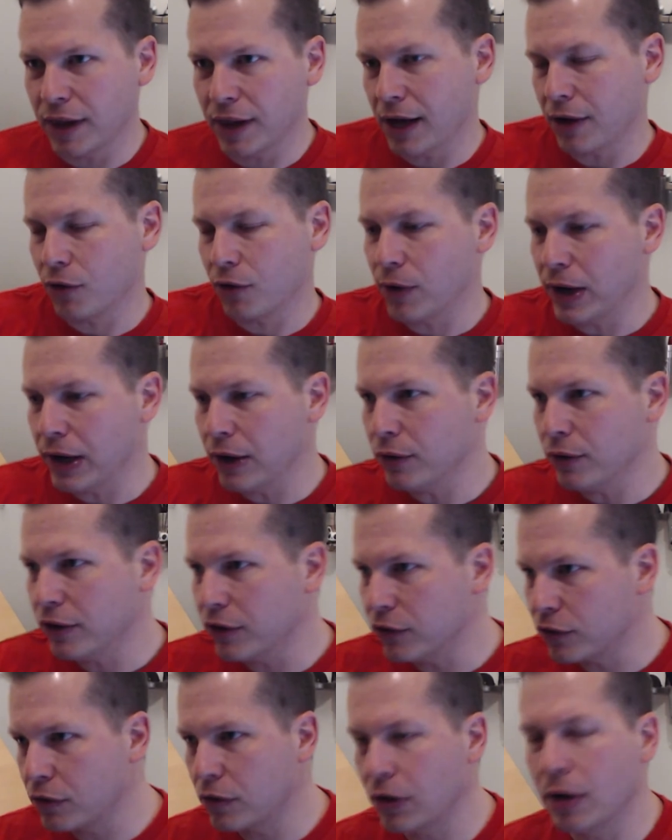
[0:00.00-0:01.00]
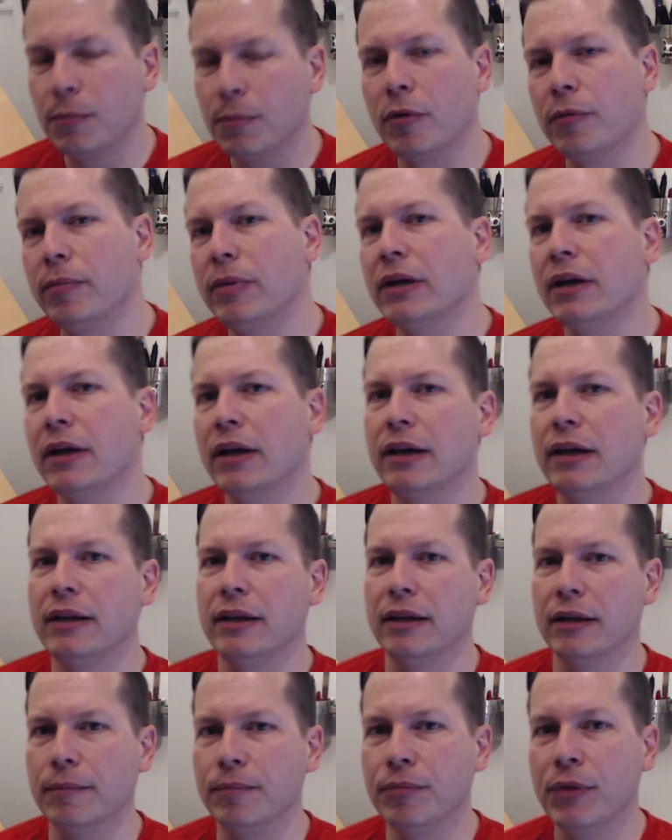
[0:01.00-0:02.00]
That ground has crumbled behind
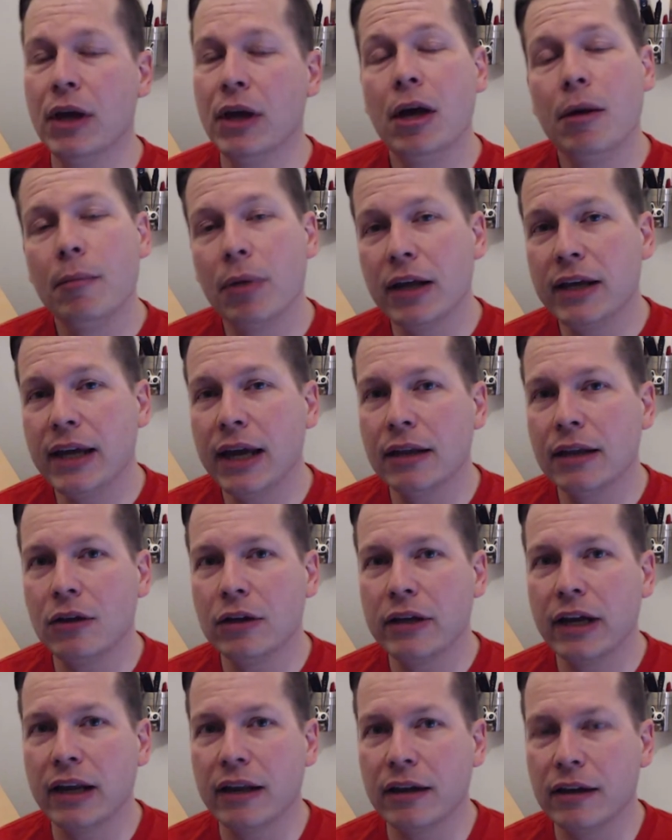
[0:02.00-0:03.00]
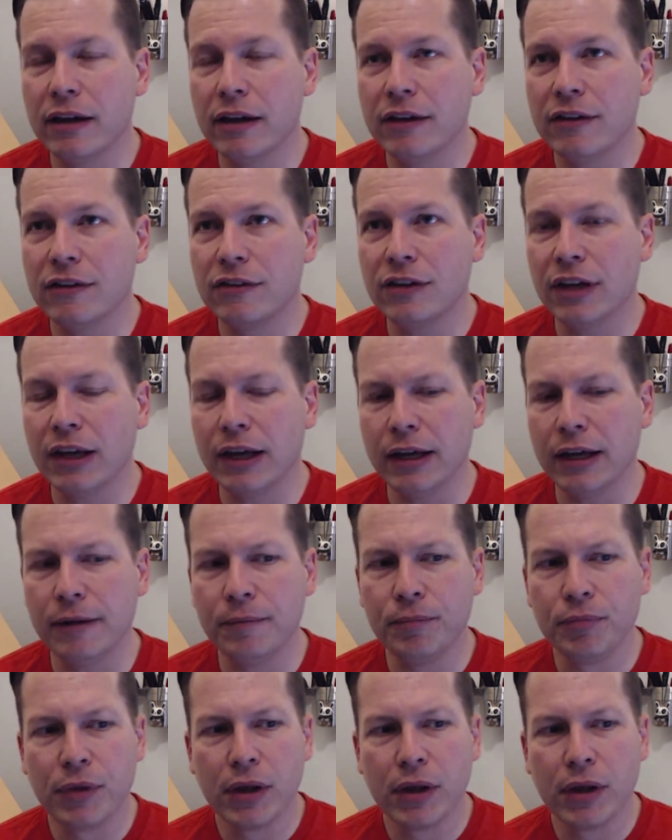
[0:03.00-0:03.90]
him. But I can look at it and I can say,